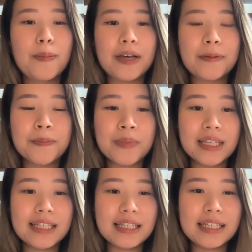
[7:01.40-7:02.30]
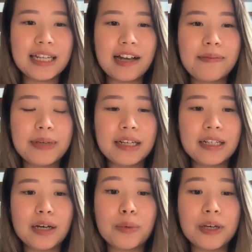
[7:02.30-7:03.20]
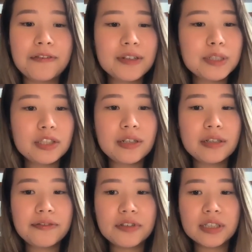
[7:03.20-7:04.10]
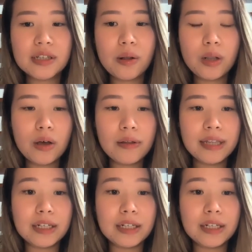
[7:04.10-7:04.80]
but since they have been away from each other for so long,